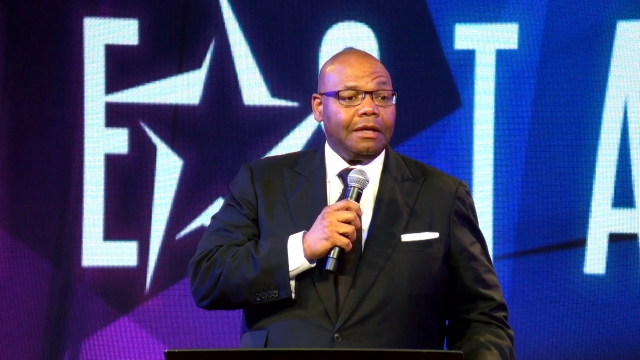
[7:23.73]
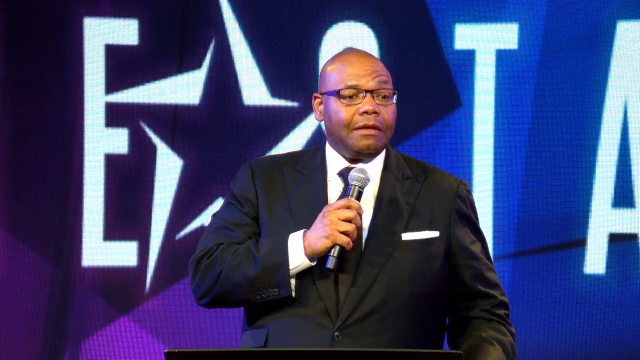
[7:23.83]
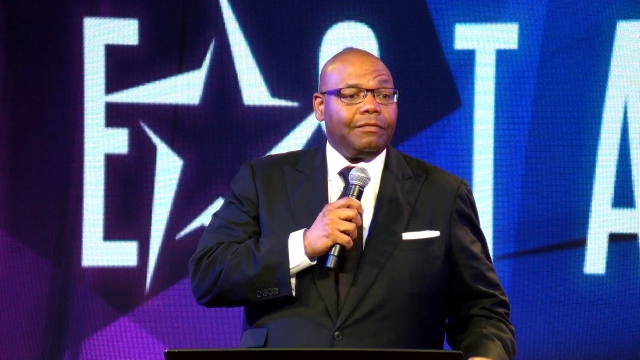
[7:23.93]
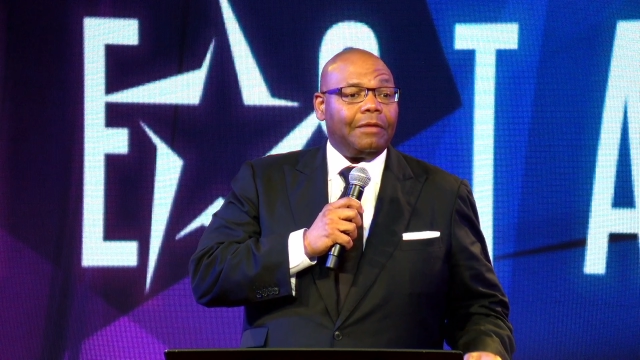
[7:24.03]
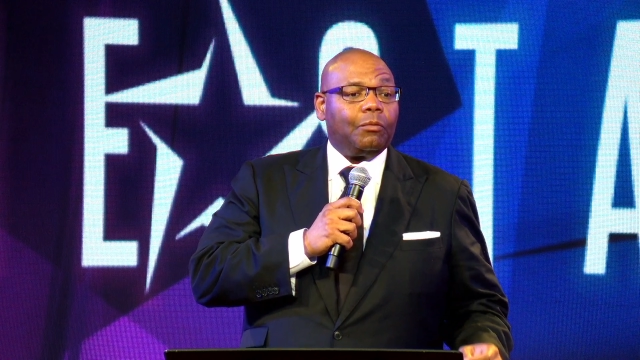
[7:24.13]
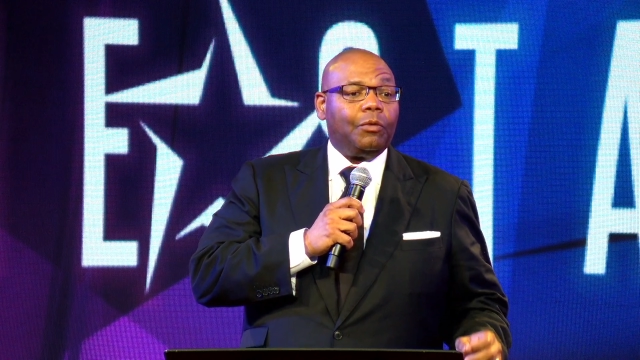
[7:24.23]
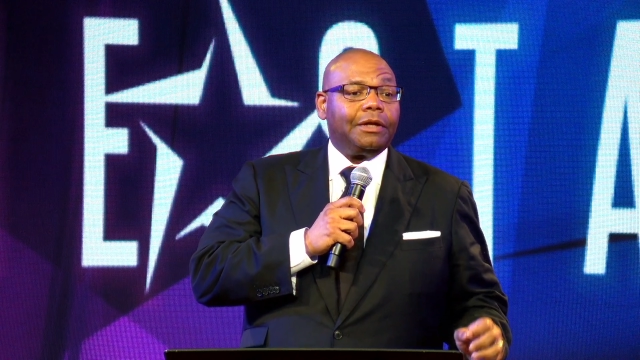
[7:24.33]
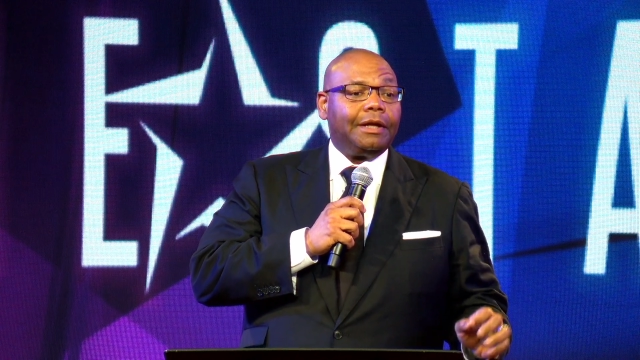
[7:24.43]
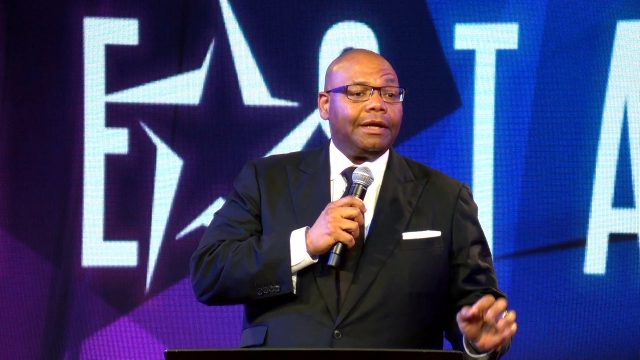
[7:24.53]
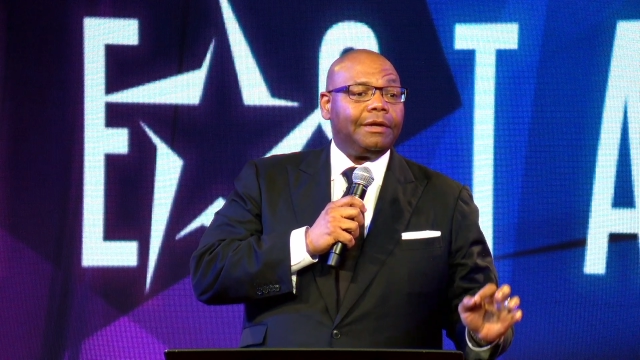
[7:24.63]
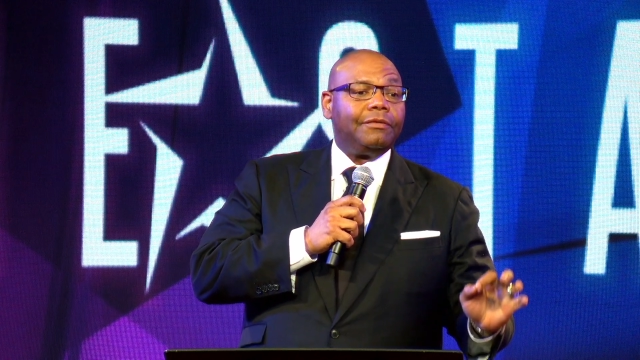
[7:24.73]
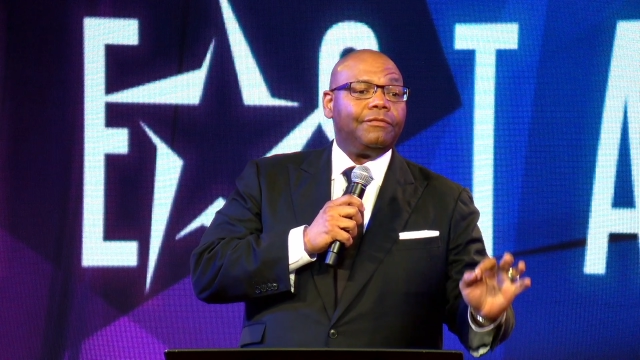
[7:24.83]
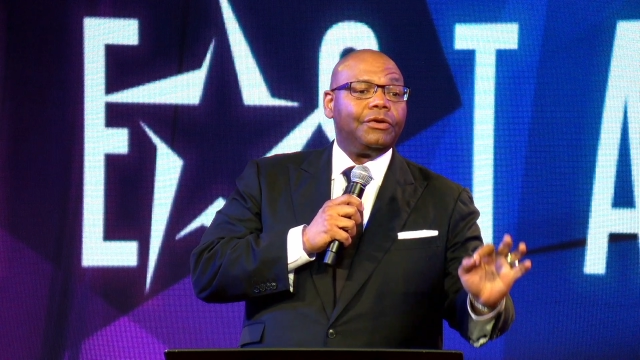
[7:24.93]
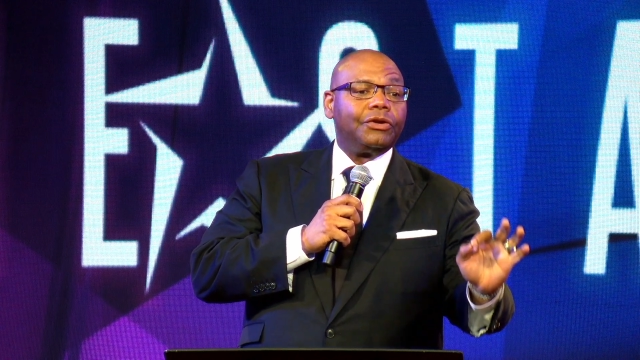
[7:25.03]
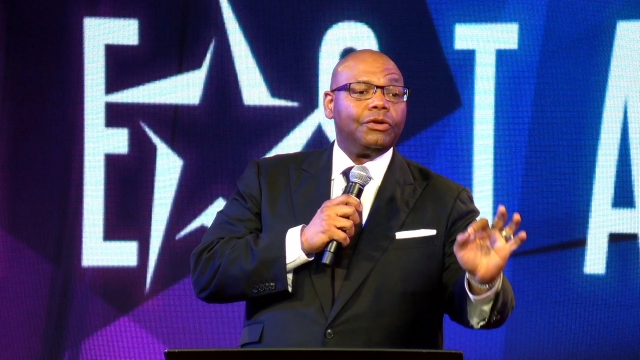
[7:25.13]
that
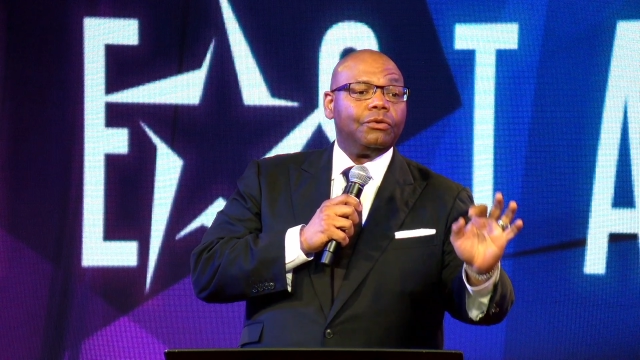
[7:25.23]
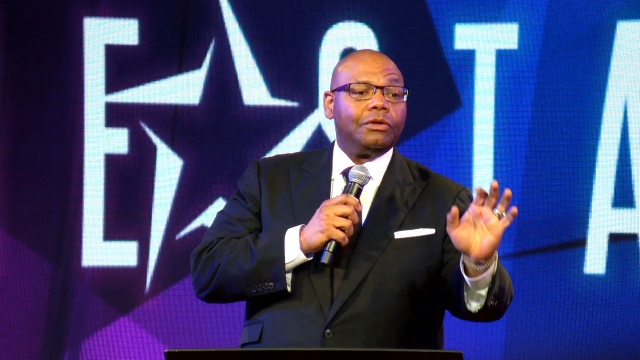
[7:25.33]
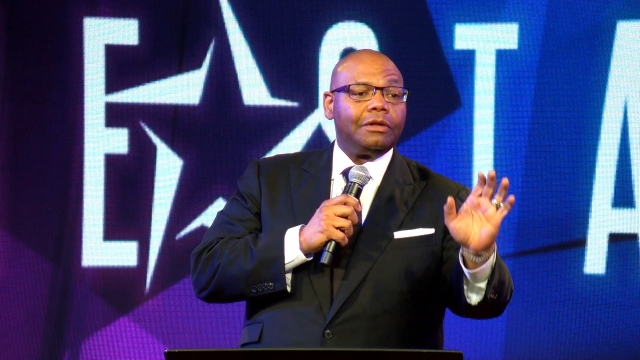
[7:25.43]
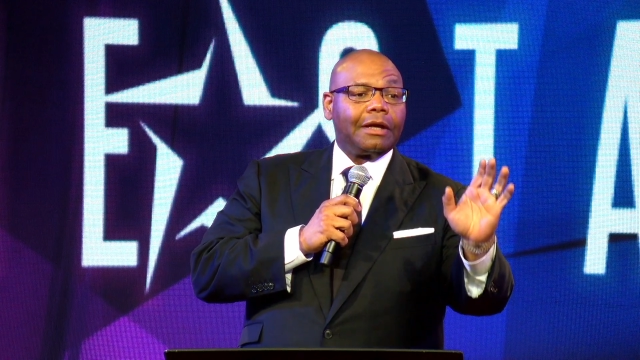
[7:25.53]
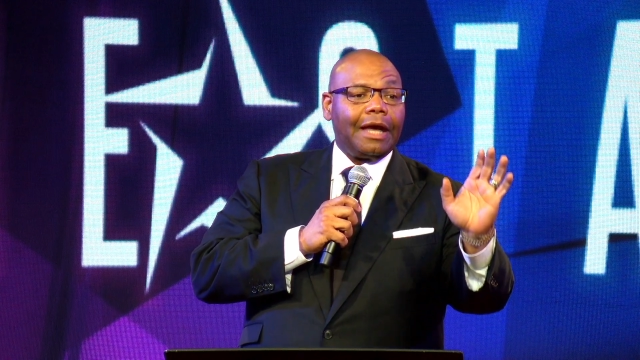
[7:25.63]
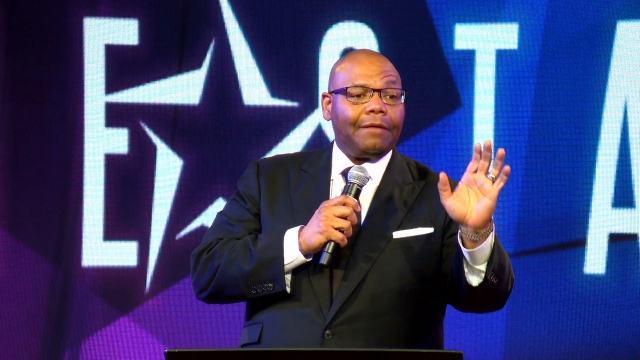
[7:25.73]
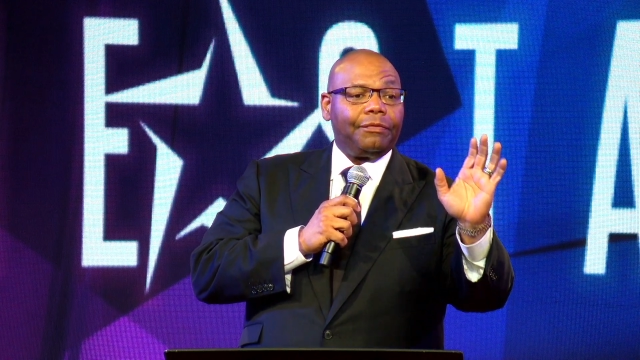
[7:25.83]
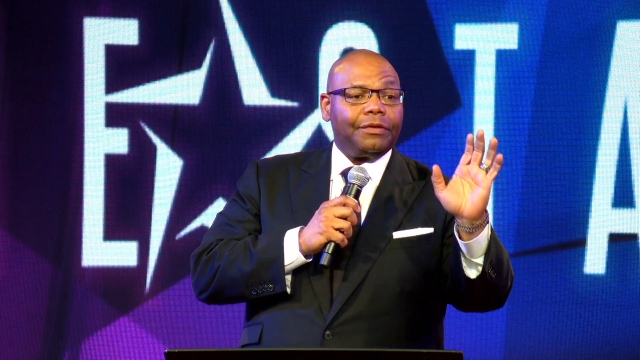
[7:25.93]
whenever you look at